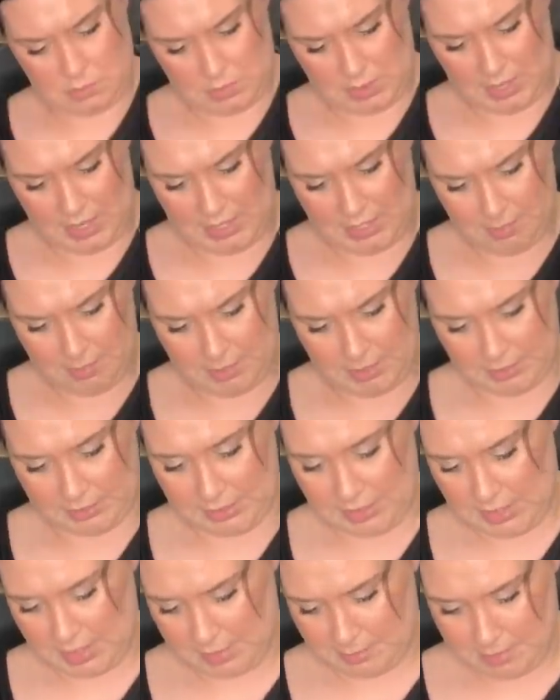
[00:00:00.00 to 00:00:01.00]
kind of
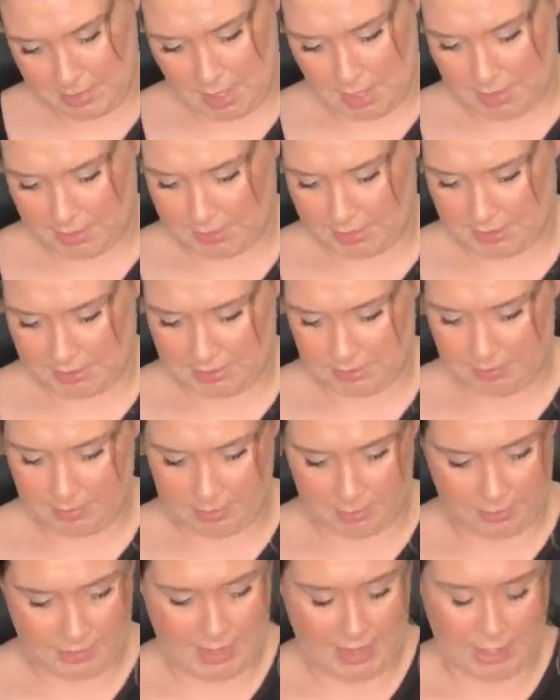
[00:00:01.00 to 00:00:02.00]
pilly. I'm not going to
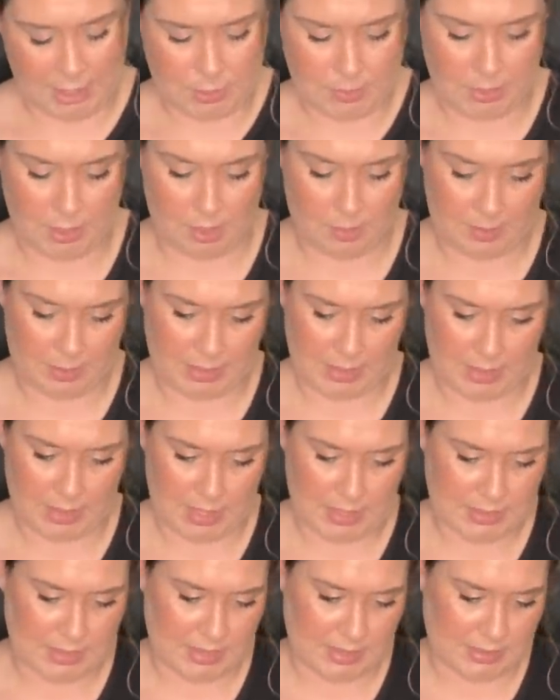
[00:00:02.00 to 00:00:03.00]
depill cashmere
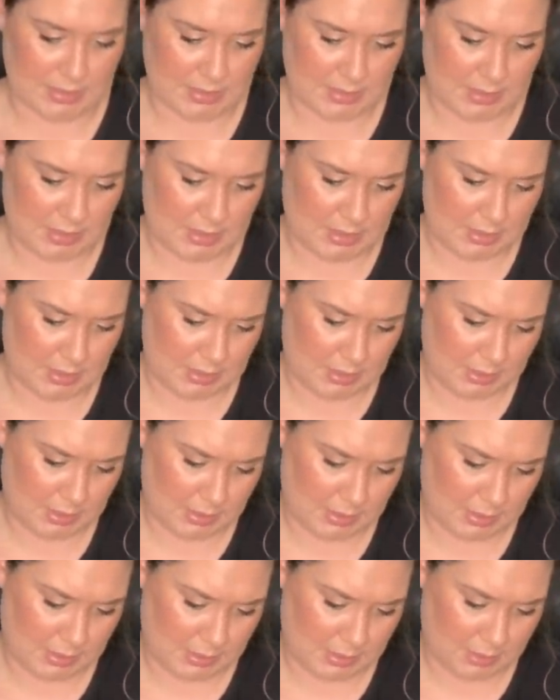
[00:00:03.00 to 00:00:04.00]
because that's the E.
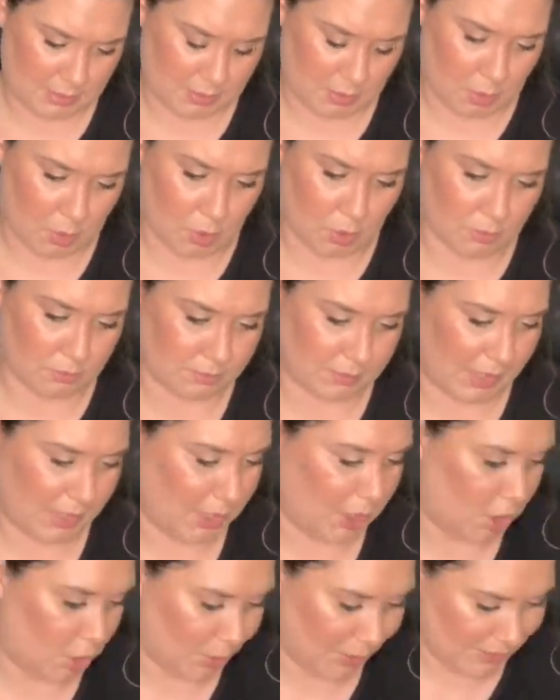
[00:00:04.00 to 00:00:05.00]
There's a hole. I
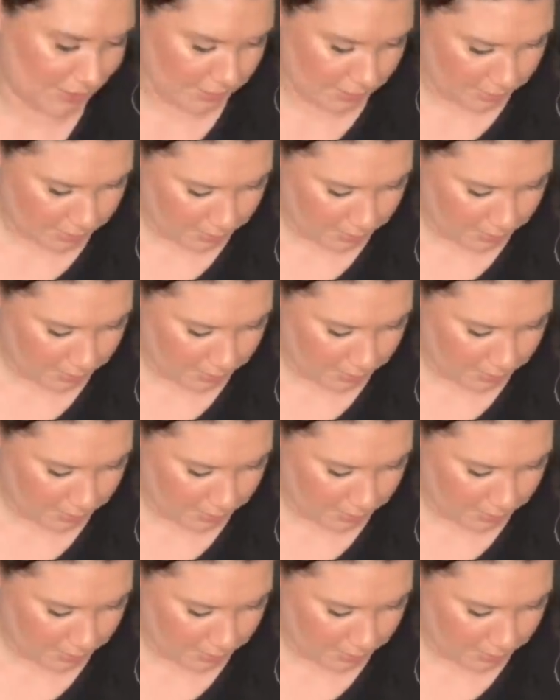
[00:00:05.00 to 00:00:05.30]
knew it